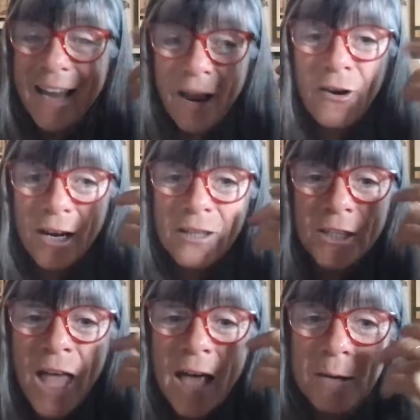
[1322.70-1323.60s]
carried a
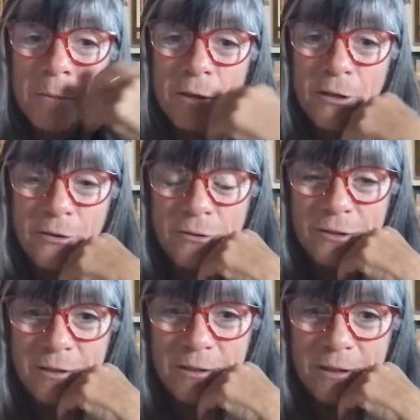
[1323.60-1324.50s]
lot of
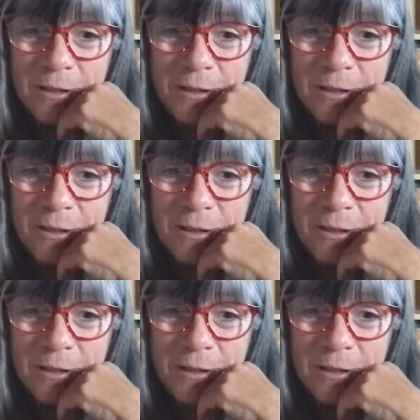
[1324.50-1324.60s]
balloons.